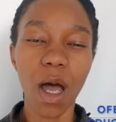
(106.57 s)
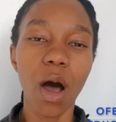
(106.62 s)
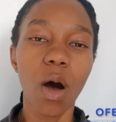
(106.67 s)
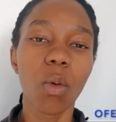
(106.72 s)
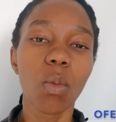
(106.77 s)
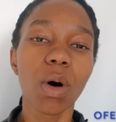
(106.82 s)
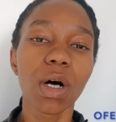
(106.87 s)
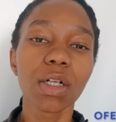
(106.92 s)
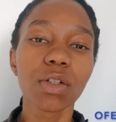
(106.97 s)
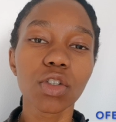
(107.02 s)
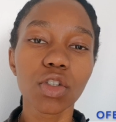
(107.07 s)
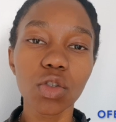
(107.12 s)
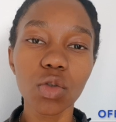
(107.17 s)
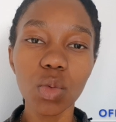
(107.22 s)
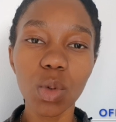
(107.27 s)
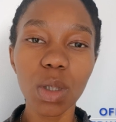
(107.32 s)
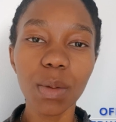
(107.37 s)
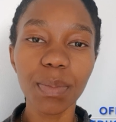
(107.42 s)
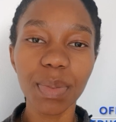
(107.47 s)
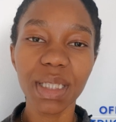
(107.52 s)
Well, you
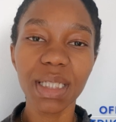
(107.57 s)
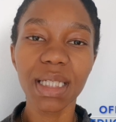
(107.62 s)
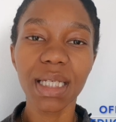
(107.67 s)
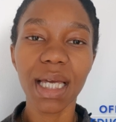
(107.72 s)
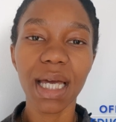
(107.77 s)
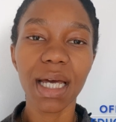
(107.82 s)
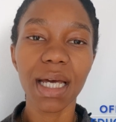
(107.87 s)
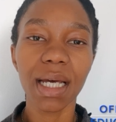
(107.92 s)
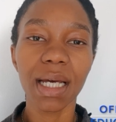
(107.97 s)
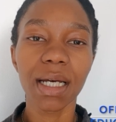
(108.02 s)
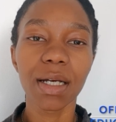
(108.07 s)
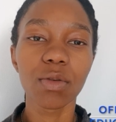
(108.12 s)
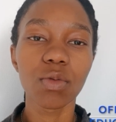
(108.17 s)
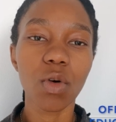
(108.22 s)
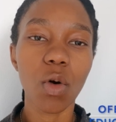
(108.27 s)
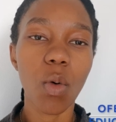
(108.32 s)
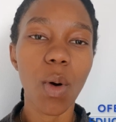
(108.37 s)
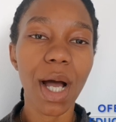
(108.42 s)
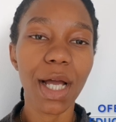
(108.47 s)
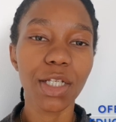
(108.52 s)
will be
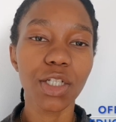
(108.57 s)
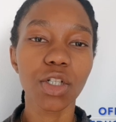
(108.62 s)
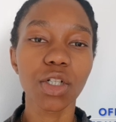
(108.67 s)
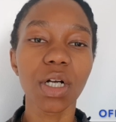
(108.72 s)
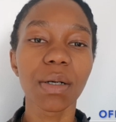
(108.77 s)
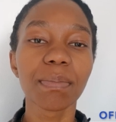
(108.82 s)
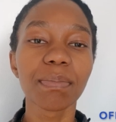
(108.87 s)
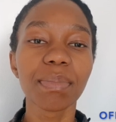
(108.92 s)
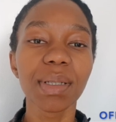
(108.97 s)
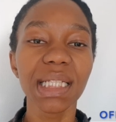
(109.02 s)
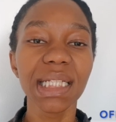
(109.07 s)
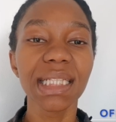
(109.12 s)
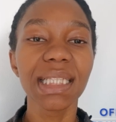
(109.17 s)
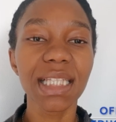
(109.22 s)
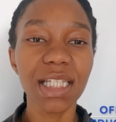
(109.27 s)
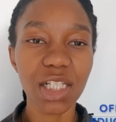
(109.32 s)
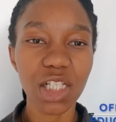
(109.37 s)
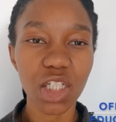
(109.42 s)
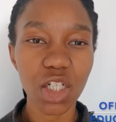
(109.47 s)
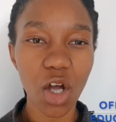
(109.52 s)
required to complete
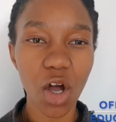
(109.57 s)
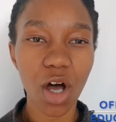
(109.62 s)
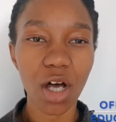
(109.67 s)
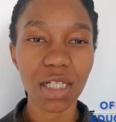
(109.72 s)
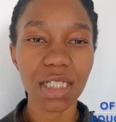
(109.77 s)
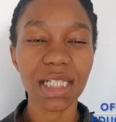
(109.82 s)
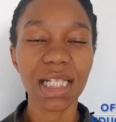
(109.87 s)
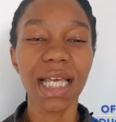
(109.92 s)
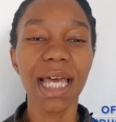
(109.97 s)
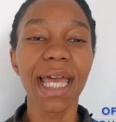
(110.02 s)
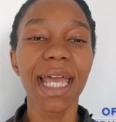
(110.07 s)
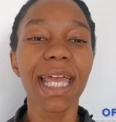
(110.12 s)
these tasks